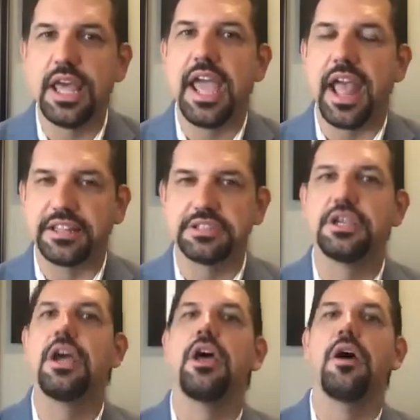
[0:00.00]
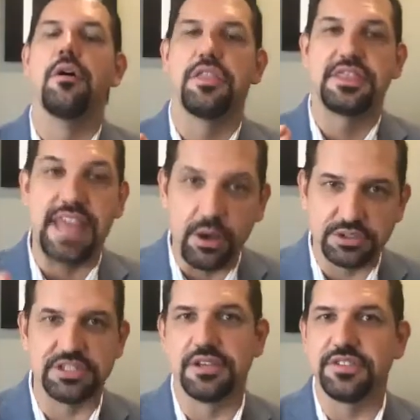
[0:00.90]
It's thousands
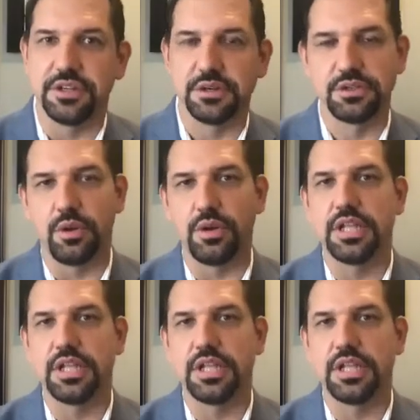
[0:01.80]
of years old.